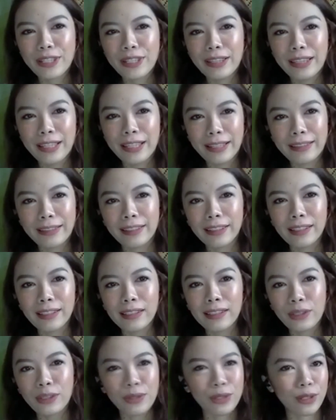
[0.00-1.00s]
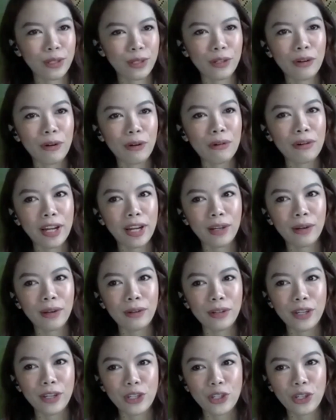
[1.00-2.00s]
little to zero
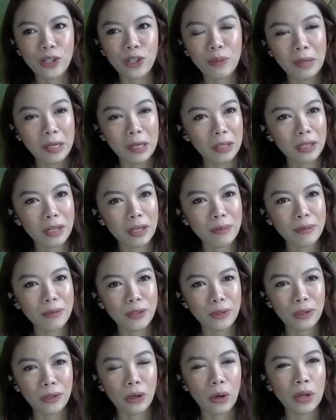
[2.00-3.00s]
recognition when it comes to the